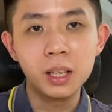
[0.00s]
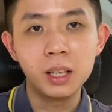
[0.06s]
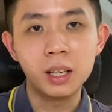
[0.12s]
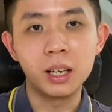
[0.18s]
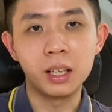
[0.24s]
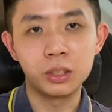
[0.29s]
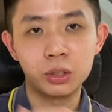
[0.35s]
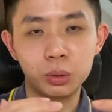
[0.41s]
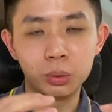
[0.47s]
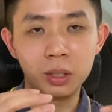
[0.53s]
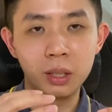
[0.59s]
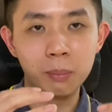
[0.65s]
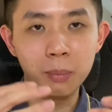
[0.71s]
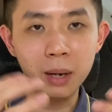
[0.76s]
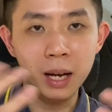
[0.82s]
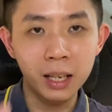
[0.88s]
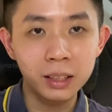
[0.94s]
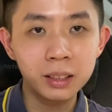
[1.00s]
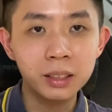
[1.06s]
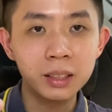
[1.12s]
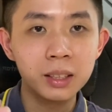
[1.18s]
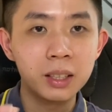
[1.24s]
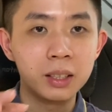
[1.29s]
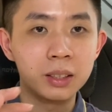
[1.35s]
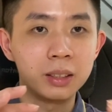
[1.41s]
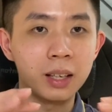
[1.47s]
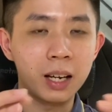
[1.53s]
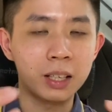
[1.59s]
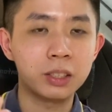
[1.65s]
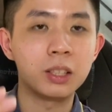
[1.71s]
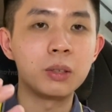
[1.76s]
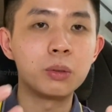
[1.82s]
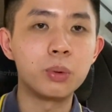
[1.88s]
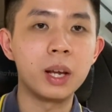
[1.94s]
to demand the
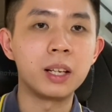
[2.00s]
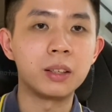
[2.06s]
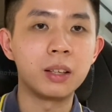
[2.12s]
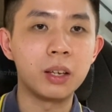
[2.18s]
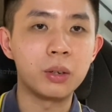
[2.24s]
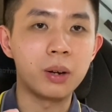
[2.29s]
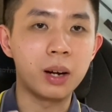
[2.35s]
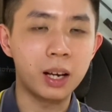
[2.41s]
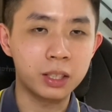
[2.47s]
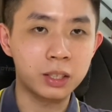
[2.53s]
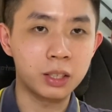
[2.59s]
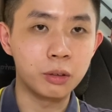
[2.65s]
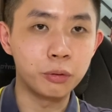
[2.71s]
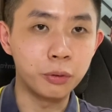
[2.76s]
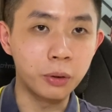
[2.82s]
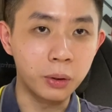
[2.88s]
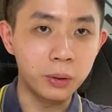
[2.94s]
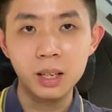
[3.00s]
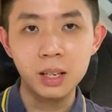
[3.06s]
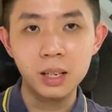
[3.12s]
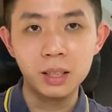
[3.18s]
asking rate that you're asking for.